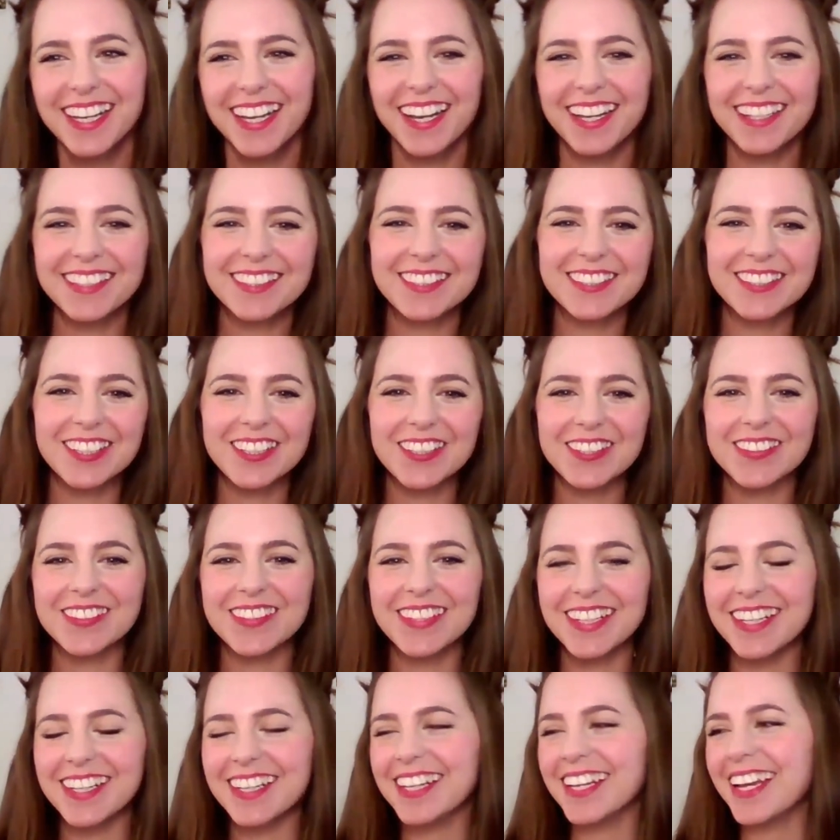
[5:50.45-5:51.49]
So
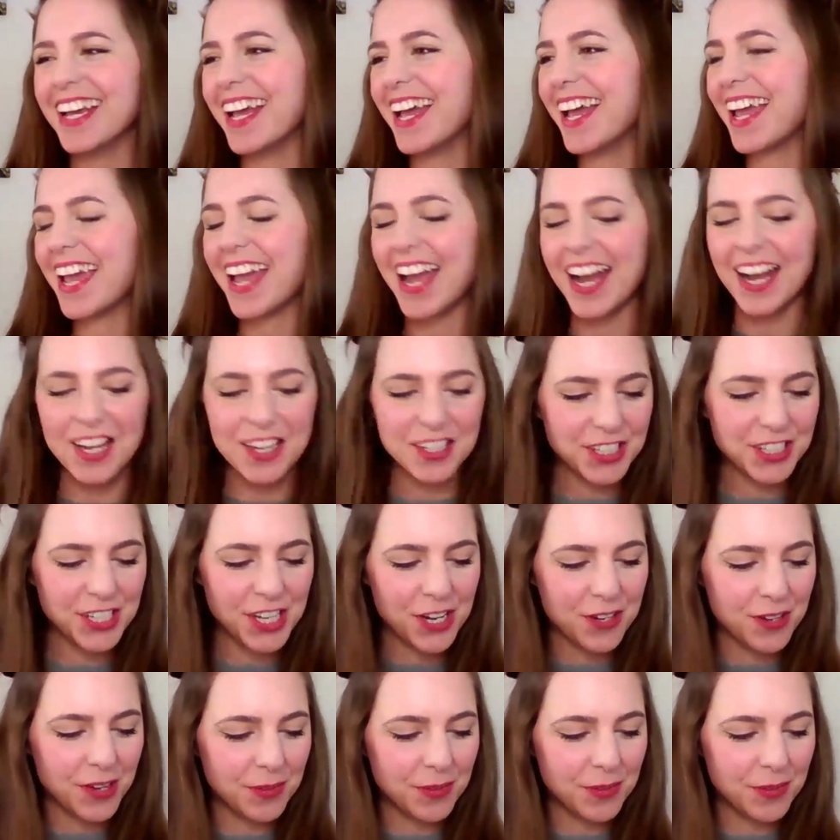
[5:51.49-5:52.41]
I don't know.